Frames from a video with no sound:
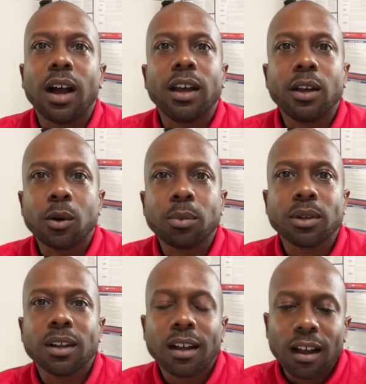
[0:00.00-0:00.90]
I help.
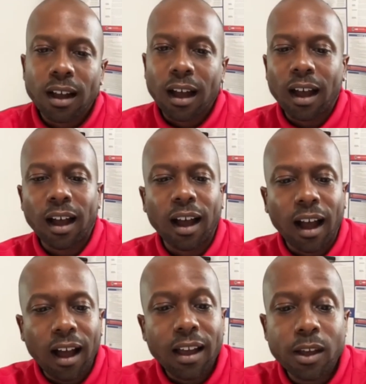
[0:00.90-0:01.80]

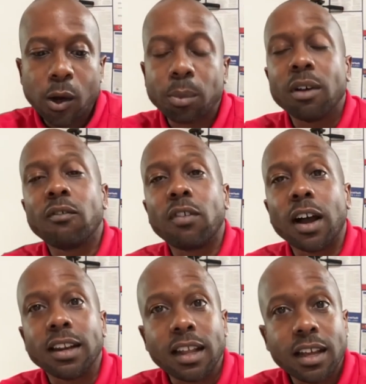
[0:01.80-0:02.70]
I help
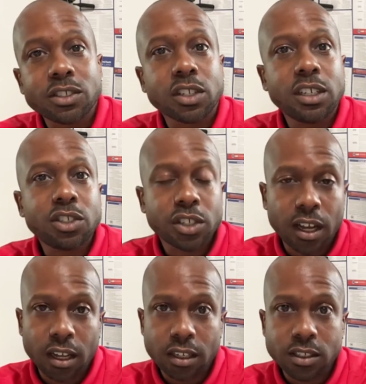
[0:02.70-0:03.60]
financially
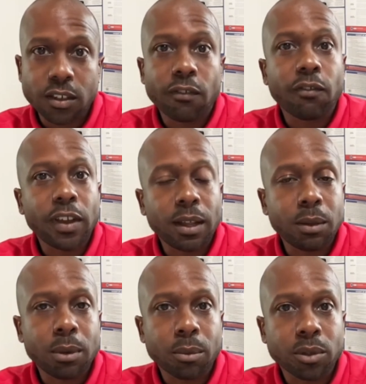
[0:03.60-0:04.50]
challenged family
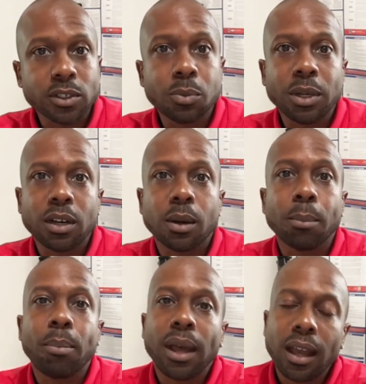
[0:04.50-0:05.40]
members to
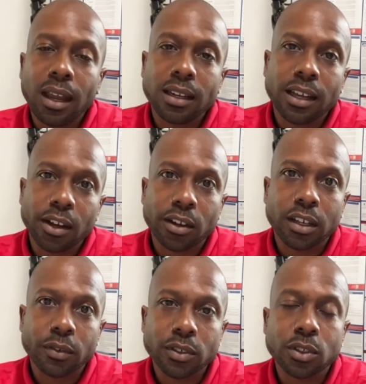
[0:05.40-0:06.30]
become paid
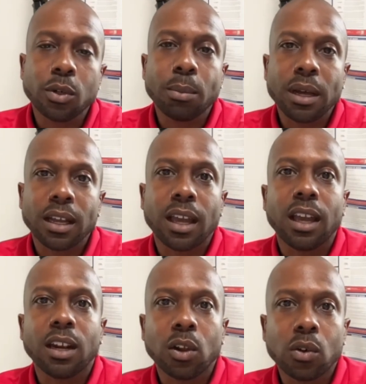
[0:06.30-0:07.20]
caregivers through the
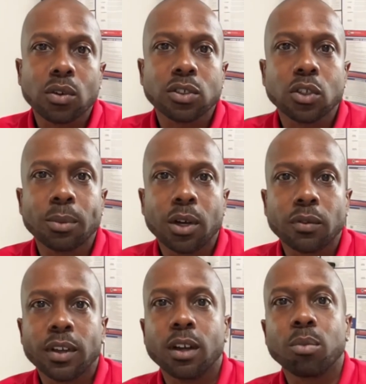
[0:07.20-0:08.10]
Medicaid long-term
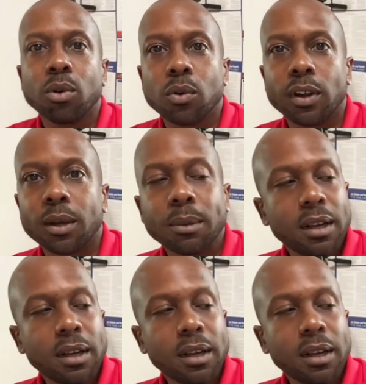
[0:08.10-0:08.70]
healthcare program.